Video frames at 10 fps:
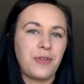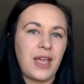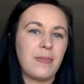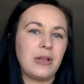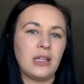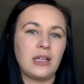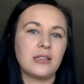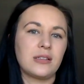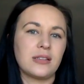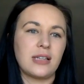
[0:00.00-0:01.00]
fame in
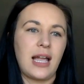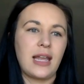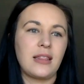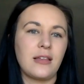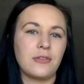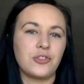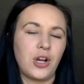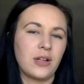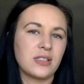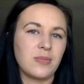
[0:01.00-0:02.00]
London society that
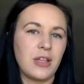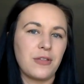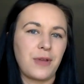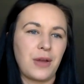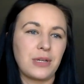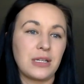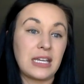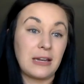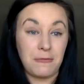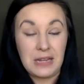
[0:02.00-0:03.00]
John Smith found it
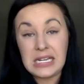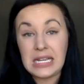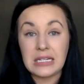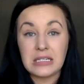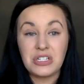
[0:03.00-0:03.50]
convenient